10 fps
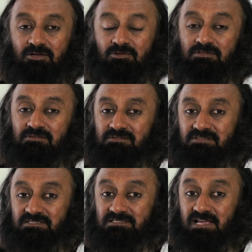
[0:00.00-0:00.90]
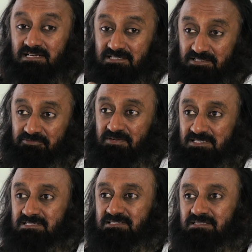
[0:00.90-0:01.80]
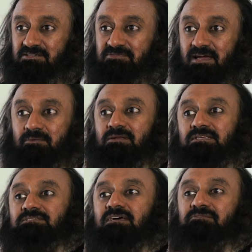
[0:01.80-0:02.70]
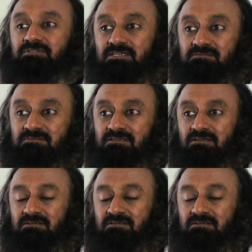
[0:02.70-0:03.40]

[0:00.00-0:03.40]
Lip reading: The sacrifice that the families have done